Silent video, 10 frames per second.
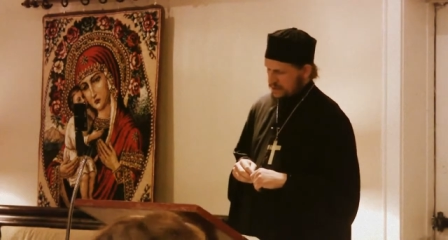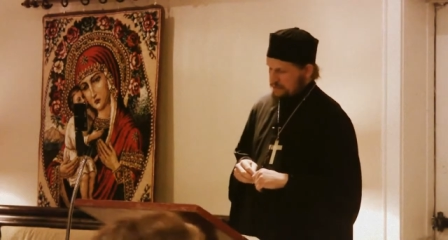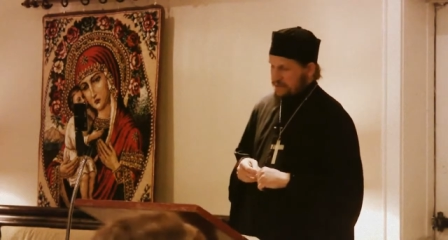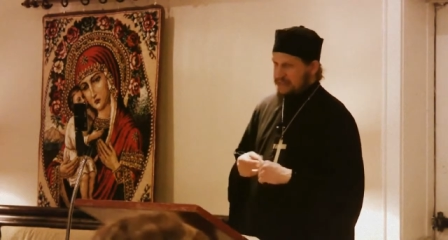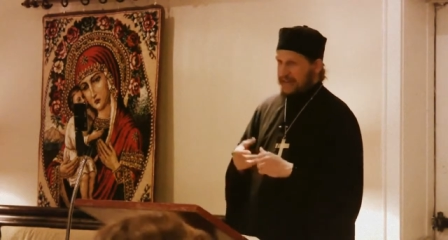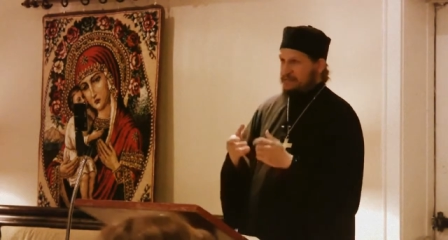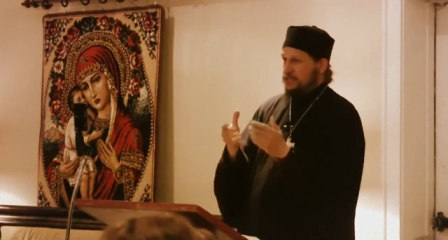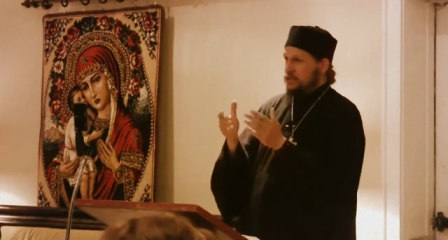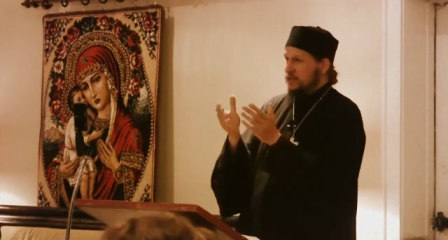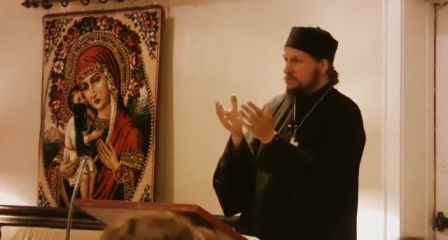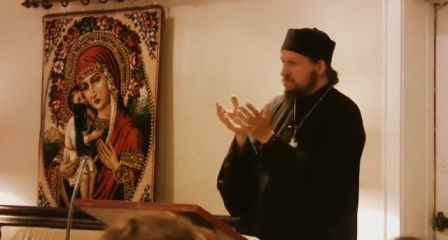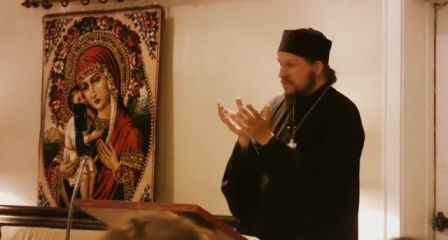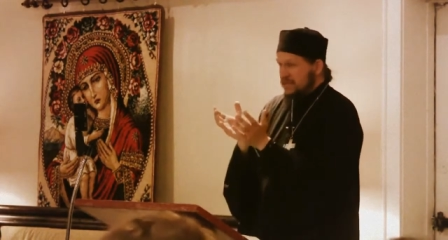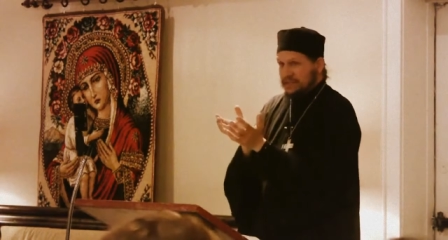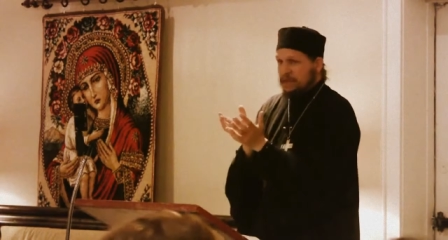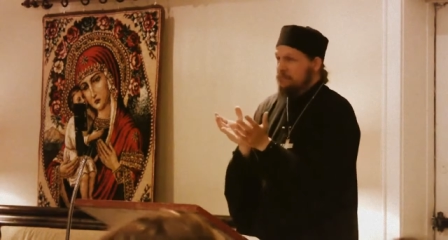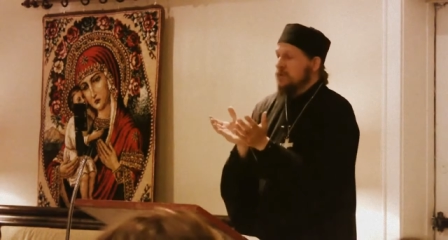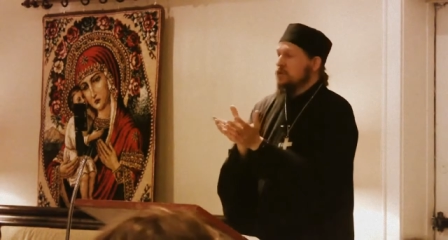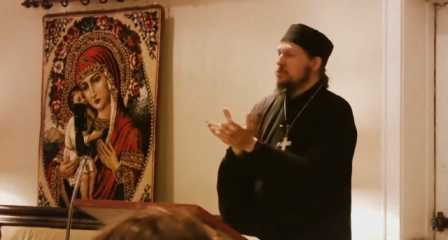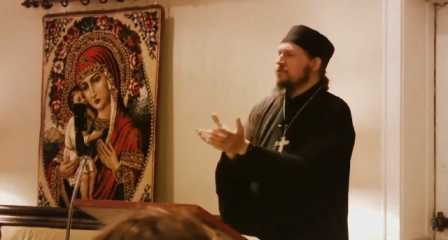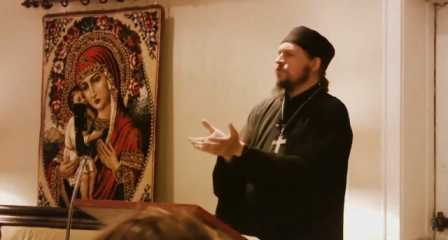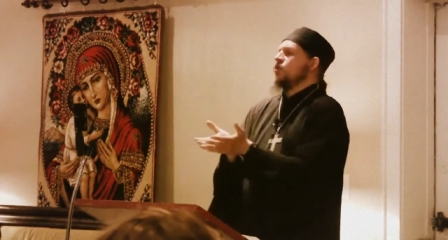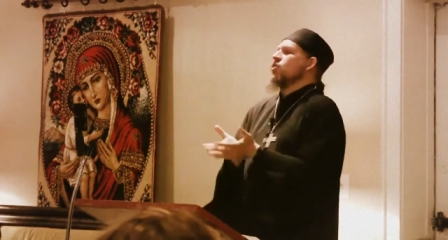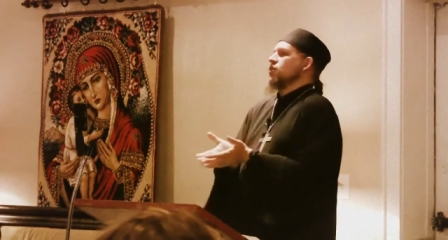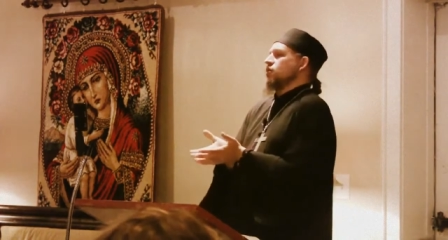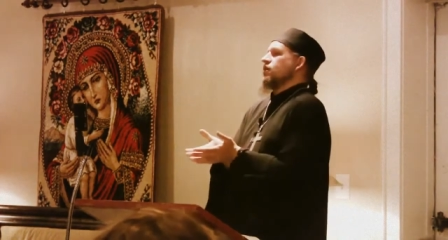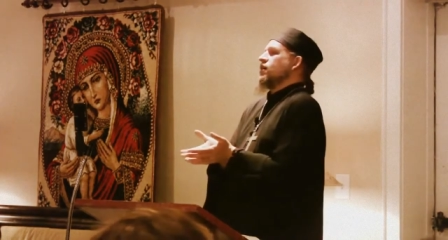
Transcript: Many times he would immediately appear before